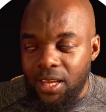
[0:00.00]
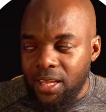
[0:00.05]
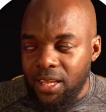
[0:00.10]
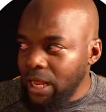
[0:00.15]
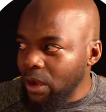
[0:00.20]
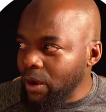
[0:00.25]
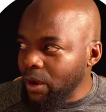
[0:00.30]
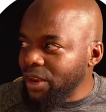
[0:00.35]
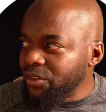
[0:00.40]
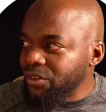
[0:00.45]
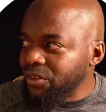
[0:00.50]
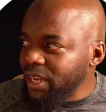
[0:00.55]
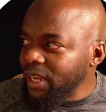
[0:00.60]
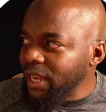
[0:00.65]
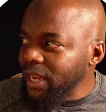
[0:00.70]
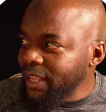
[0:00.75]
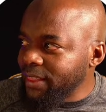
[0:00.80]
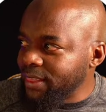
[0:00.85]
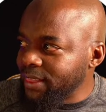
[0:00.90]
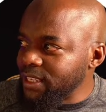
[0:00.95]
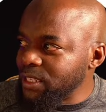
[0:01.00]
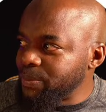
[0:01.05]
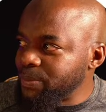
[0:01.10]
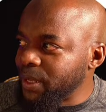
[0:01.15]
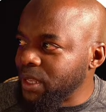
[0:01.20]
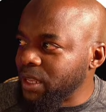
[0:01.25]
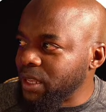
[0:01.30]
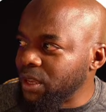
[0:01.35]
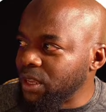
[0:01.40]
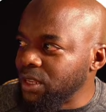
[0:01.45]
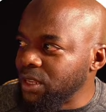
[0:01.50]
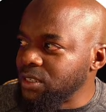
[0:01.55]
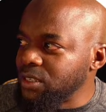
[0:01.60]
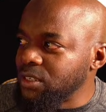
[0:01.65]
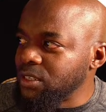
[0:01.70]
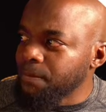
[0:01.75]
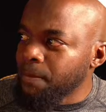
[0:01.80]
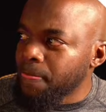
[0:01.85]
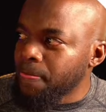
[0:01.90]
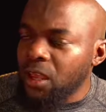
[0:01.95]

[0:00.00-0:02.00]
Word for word: Now I really like this because